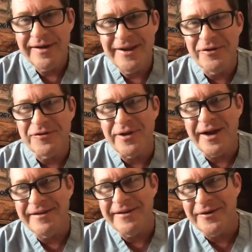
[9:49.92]
Here's what
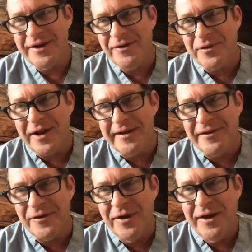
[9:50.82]
I do. Here's what I
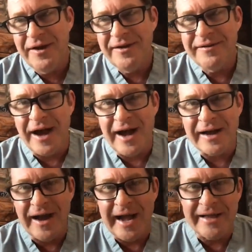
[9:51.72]
do. Doc,
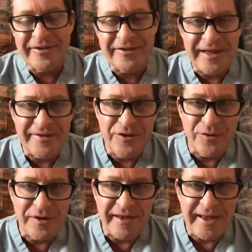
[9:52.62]
I could see that you
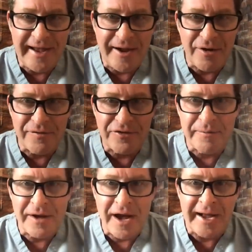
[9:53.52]
could take care of
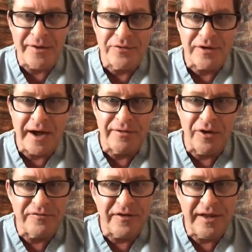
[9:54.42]
some guy who's got
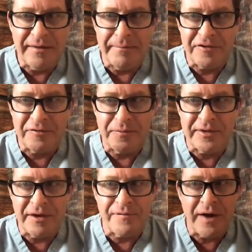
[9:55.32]
low T and mess
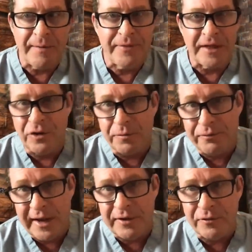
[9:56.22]
himself up. That's a
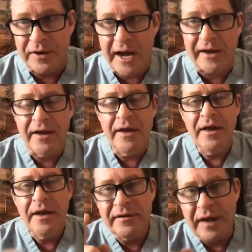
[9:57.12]
no-brainer, Doc.
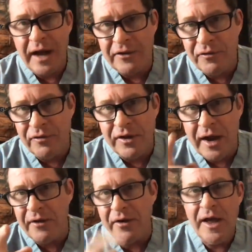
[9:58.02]
Doctor
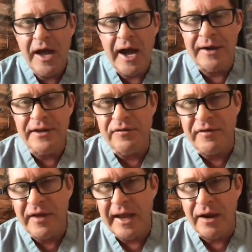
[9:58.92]
O'Connor, how do you
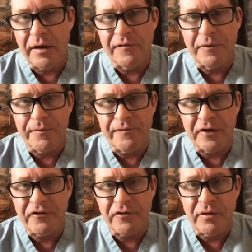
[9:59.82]
take care of a
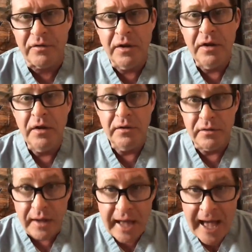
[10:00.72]
professional,
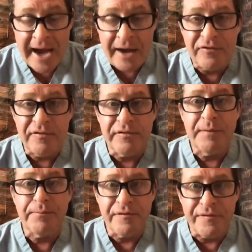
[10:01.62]

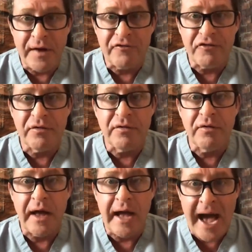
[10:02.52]
actively
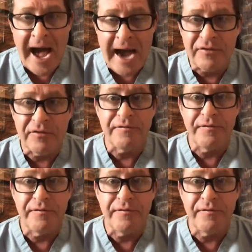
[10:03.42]
professional, active,